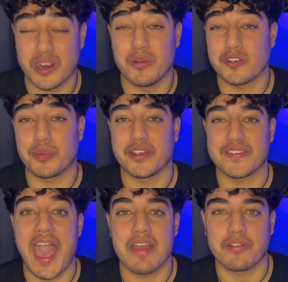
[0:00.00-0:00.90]
pretty much because
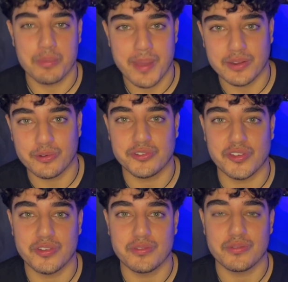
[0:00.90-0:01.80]
every medical
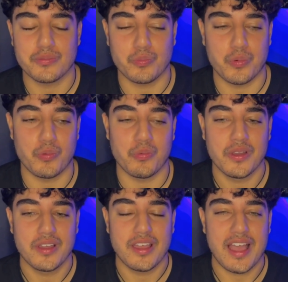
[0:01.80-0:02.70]
student will
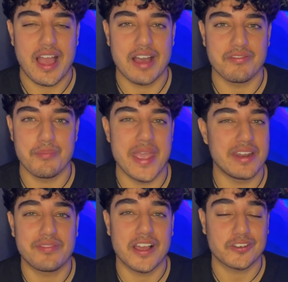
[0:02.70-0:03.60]
have made
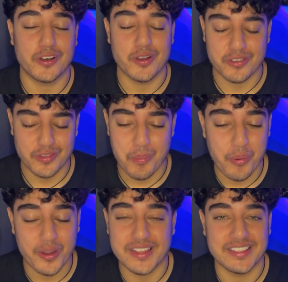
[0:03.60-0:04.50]
a flashcard at some
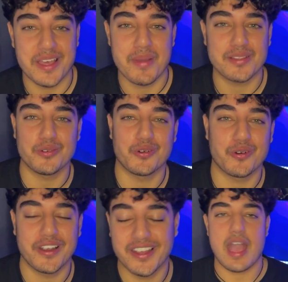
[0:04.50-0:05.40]
point in their medical
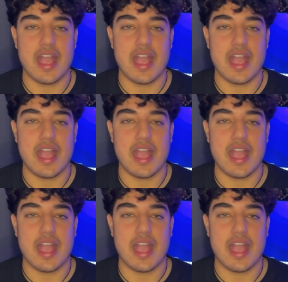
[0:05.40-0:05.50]
career.